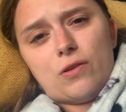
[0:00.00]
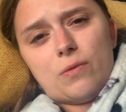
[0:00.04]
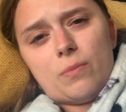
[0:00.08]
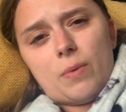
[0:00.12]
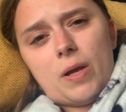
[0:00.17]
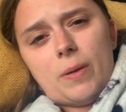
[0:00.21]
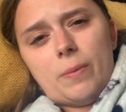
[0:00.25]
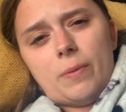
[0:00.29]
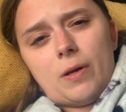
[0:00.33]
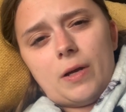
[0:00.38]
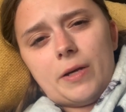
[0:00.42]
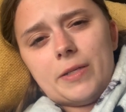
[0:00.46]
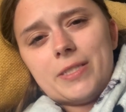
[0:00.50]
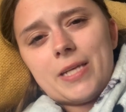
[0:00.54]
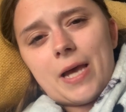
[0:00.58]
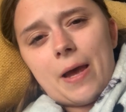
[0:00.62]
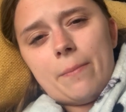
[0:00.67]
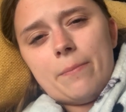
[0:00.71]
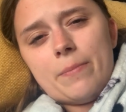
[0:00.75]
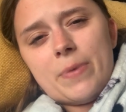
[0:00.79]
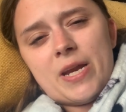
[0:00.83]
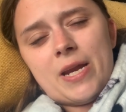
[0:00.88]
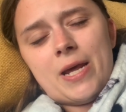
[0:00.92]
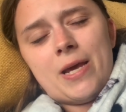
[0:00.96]
maybe like
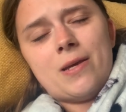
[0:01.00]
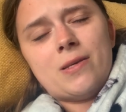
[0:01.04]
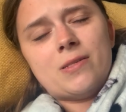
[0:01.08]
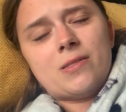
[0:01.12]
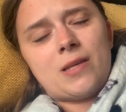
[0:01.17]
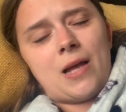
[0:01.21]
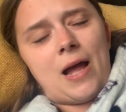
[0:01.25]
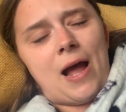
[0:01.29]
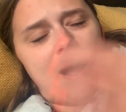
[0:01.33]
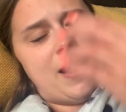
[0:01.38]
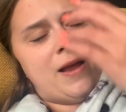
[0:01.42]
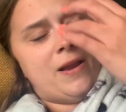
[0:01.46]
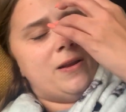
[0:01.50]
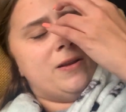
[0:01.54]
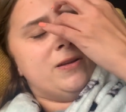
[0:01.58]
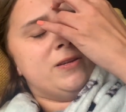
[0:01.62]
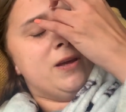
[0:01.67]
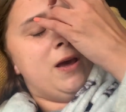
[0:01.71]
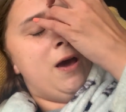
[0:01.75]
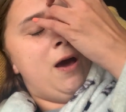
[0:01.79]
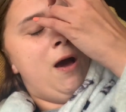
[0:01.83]
10 minutes, and